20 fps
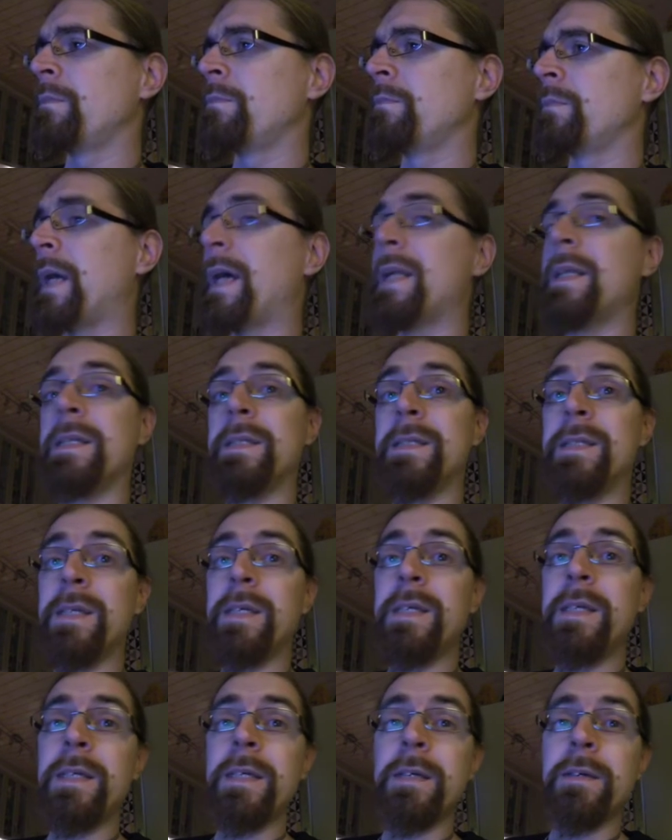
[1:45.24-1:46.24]
a
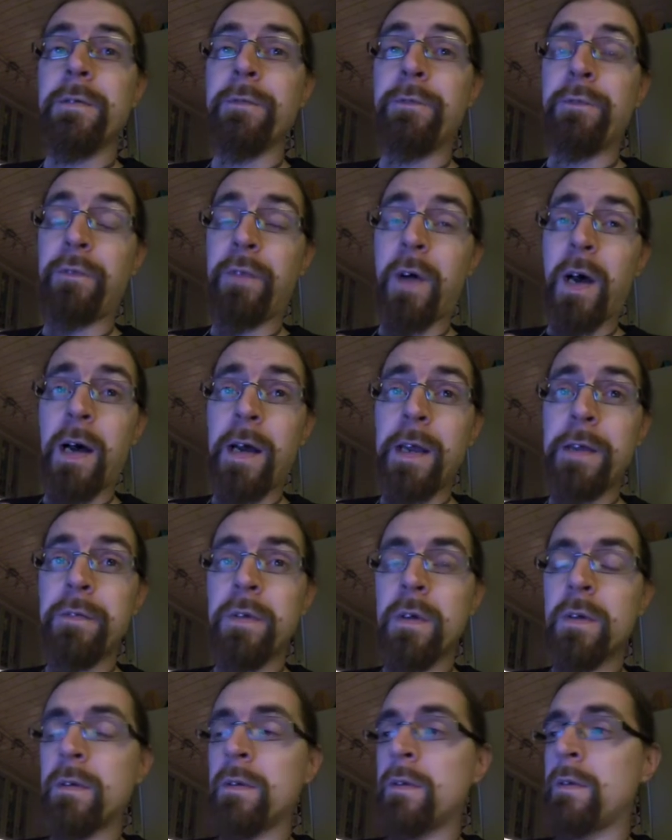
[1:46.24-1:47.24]
D5,
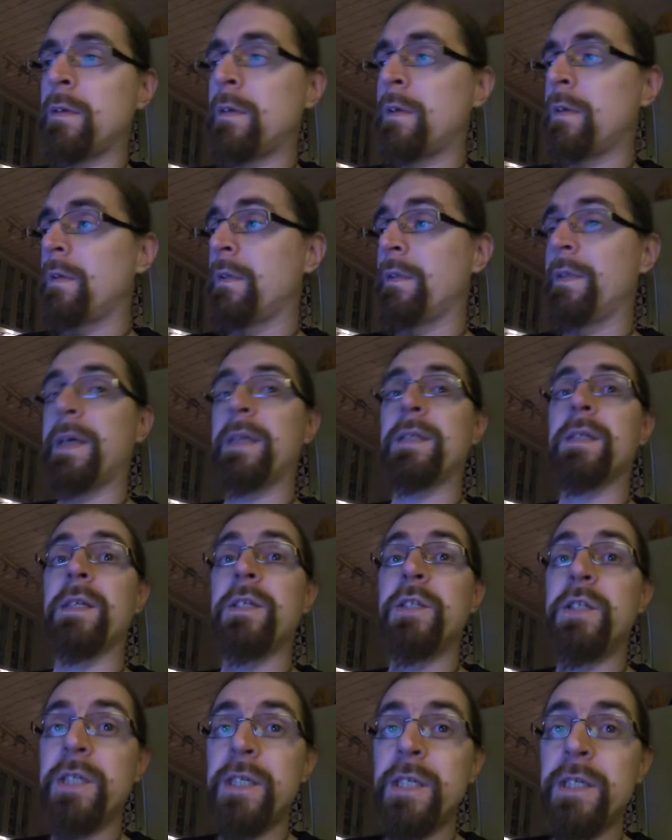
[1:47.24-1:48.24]
that's a
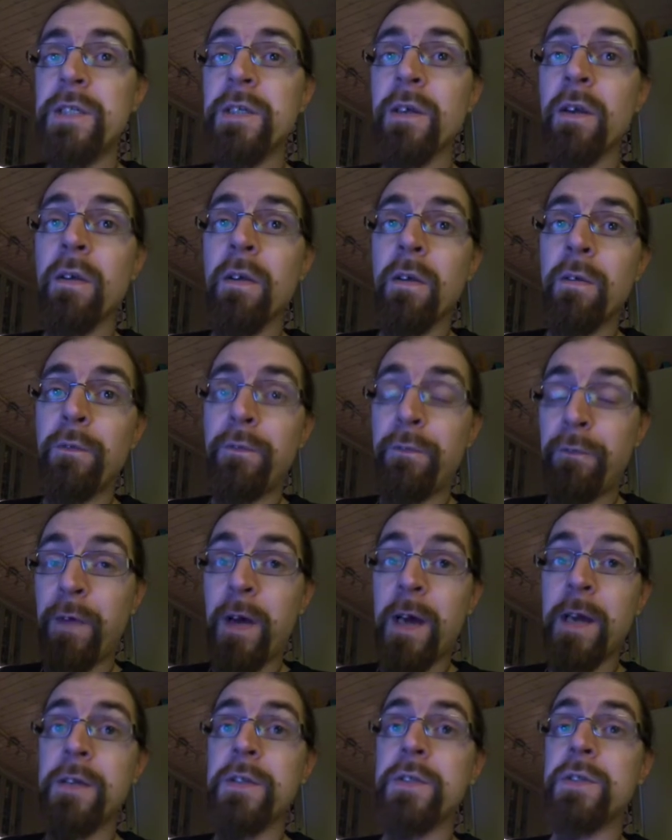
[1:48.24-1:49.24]
diesel
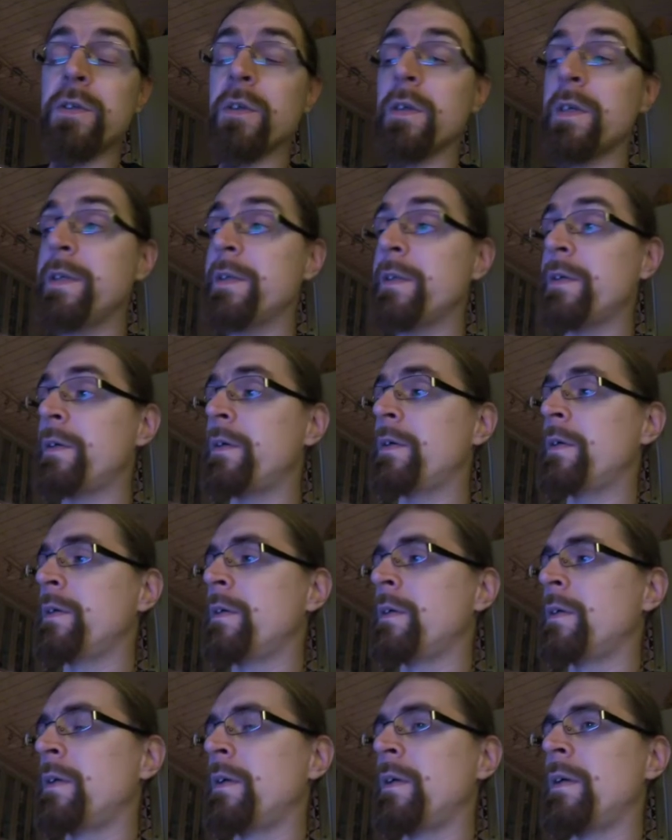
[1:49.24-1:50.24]
5-cylinder.
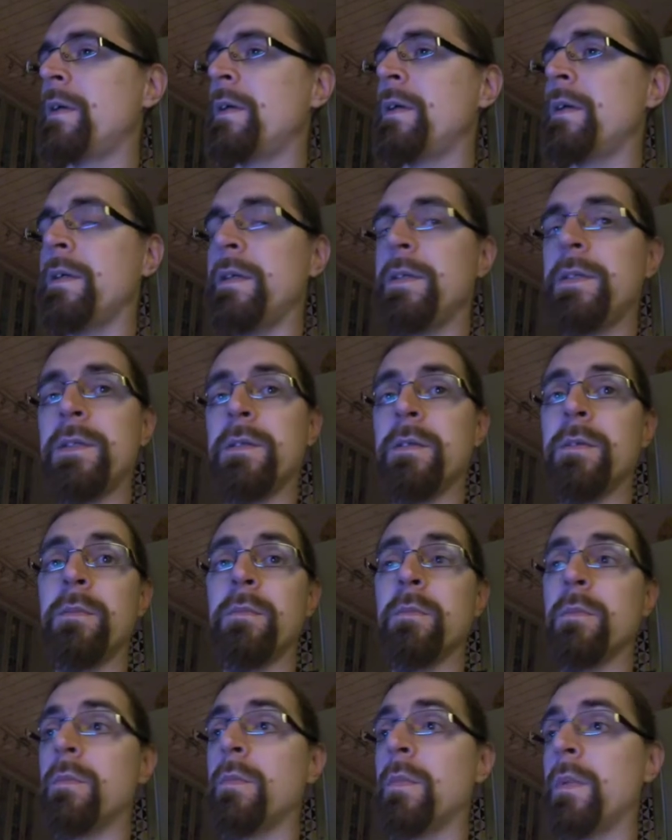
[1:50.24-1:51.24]
It's
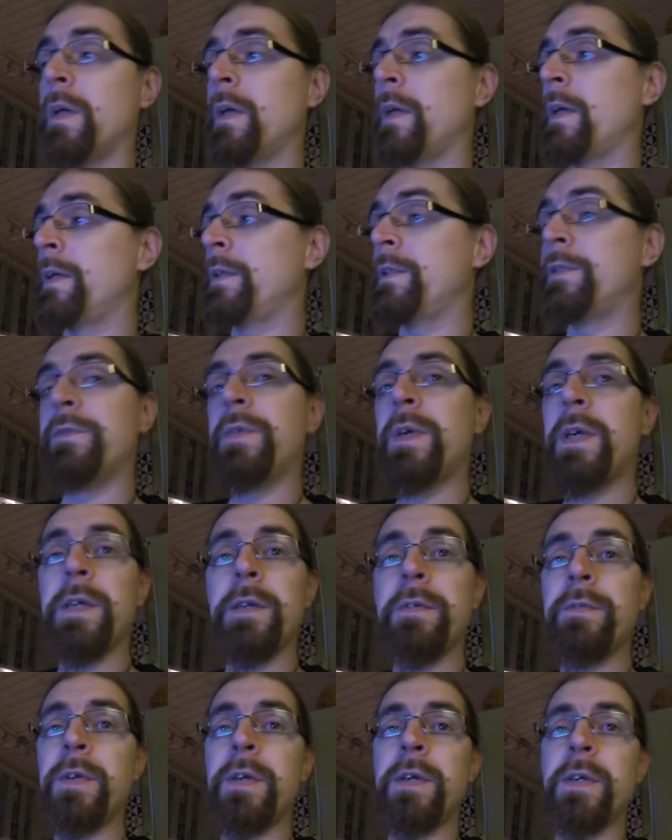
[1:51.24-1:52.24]

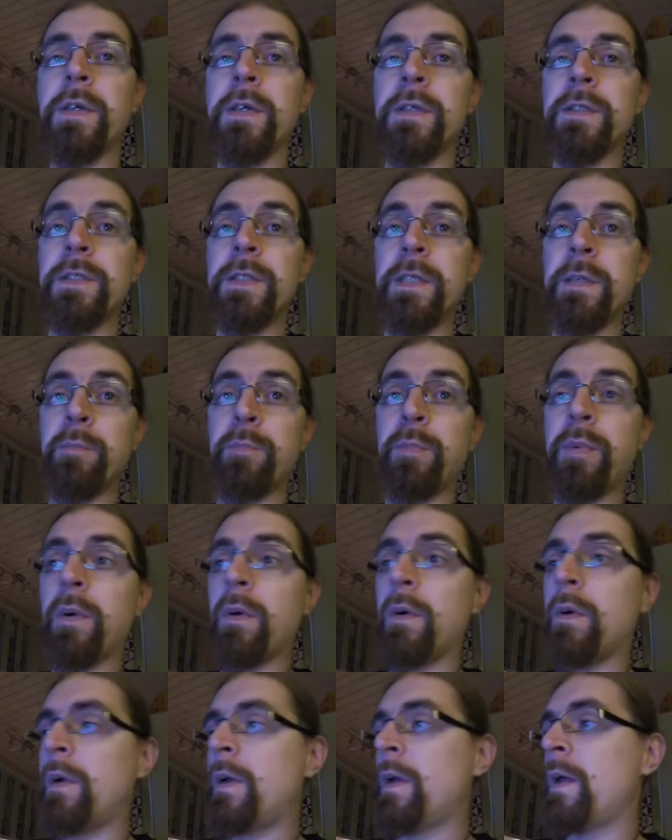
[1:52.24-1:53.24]
very
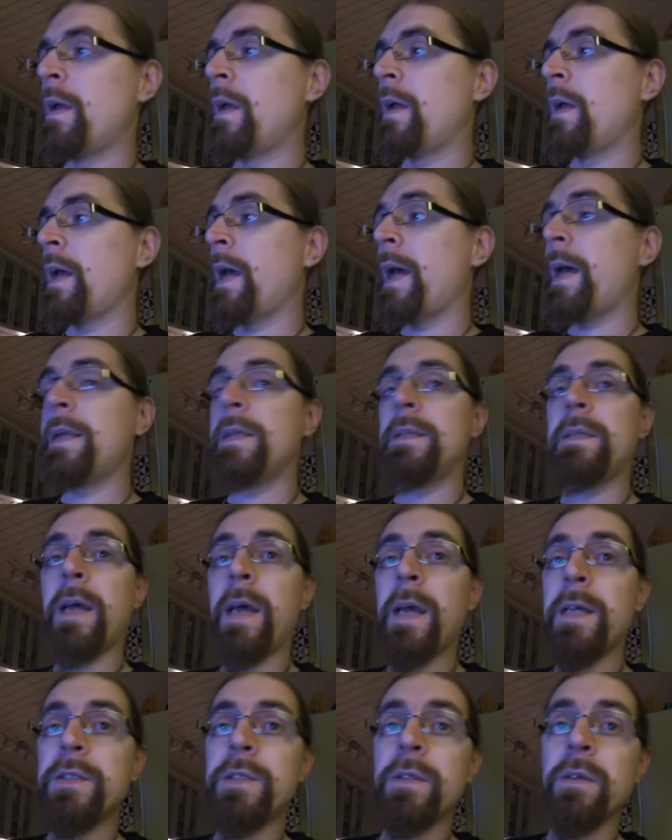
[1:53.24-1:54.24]
simple, and it
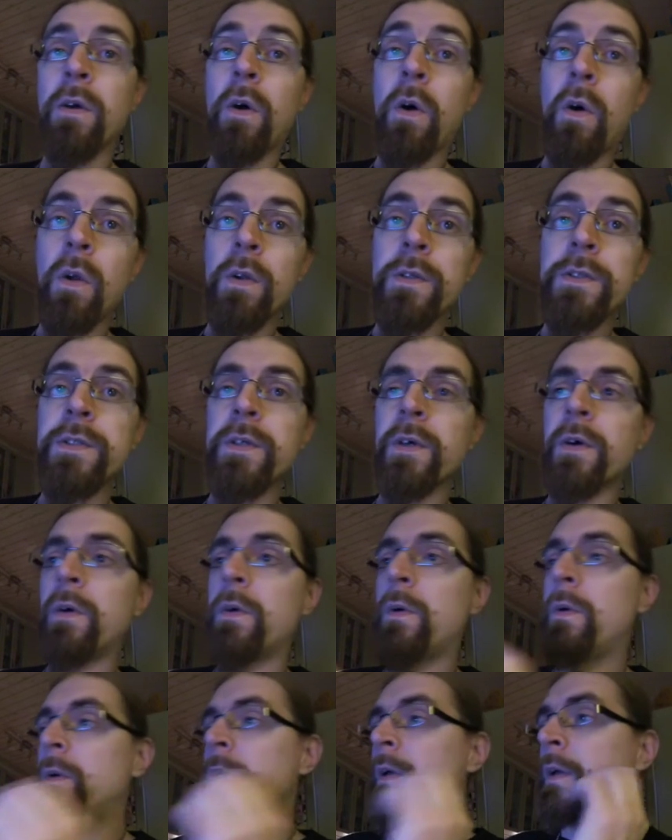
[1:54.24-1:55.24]
actually
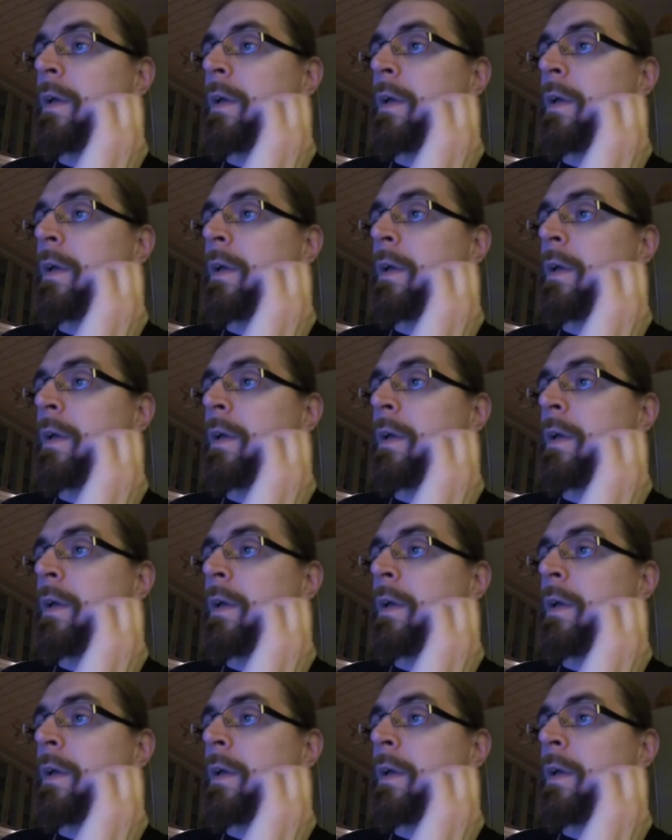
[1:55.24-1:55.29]
also